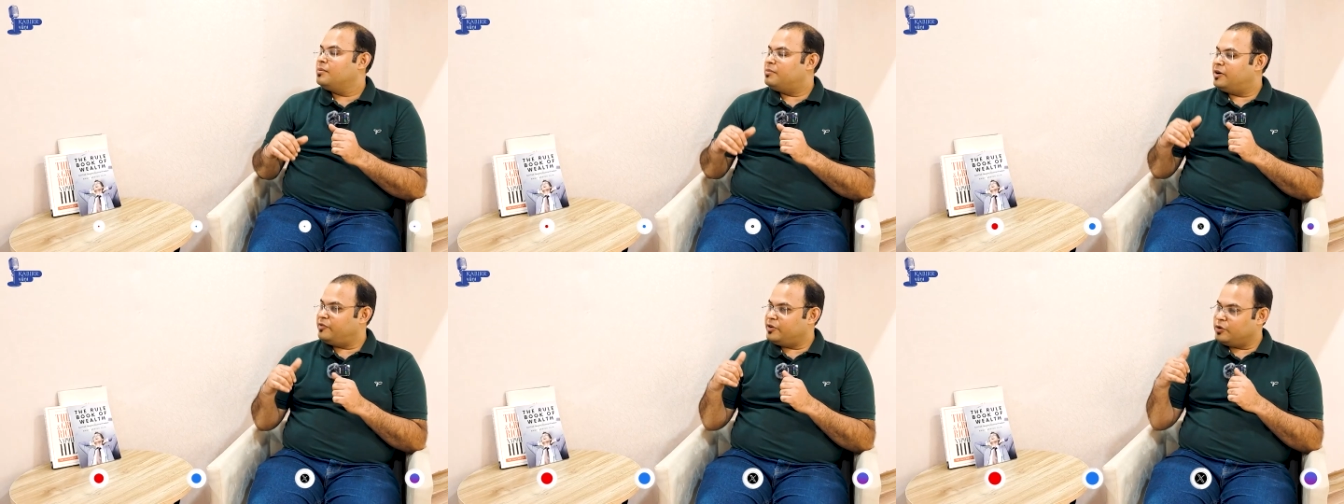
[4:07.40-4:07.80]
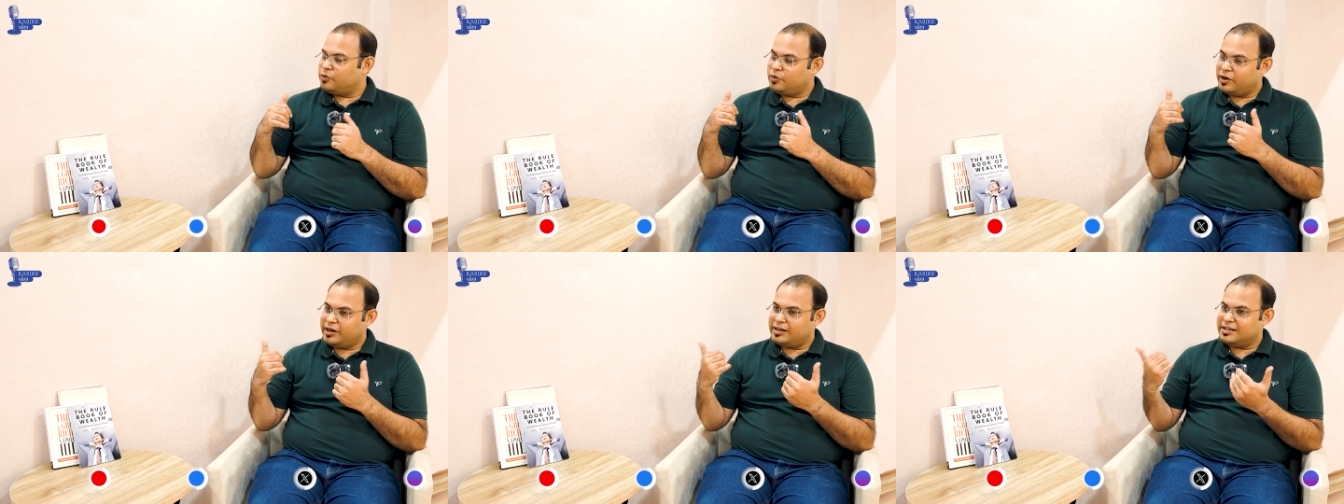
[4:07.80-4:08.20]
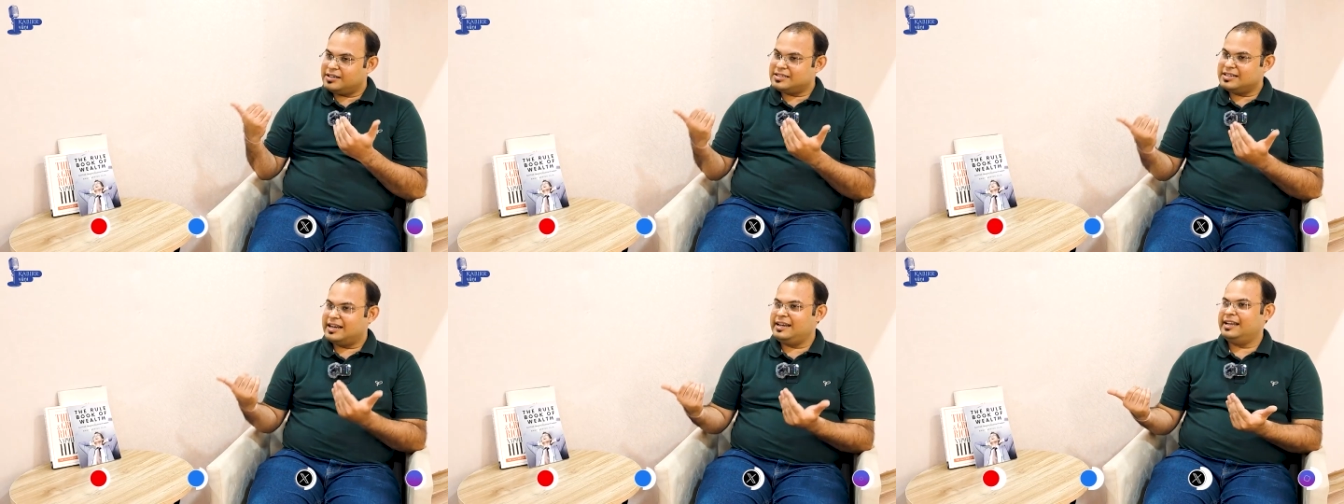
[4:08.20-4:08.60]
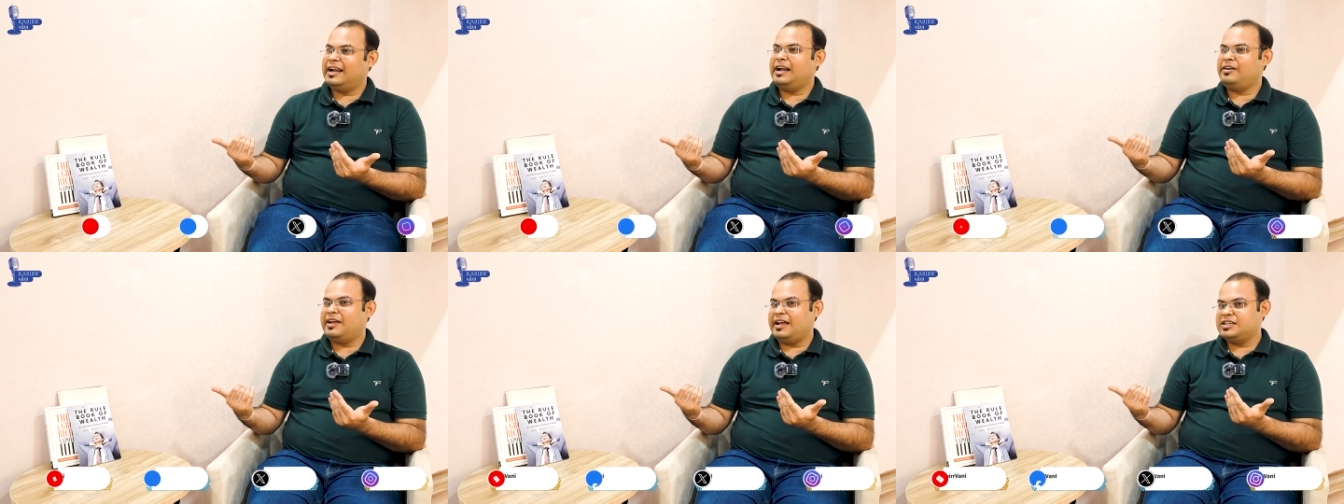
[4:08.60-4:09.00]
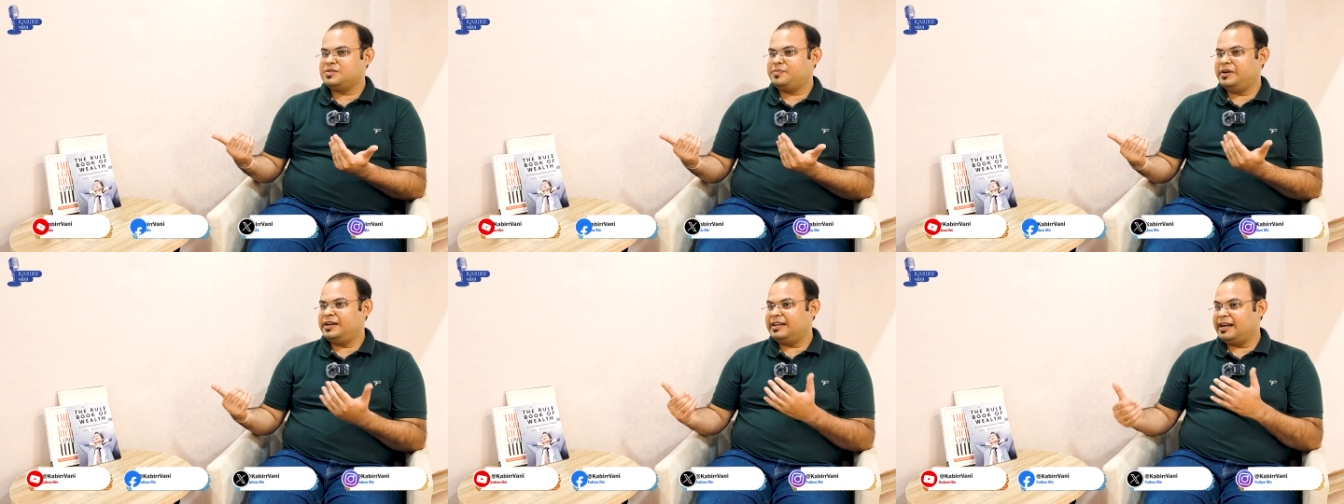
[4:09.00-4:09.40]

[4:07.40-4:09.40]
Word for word: But we do not understand that aspect,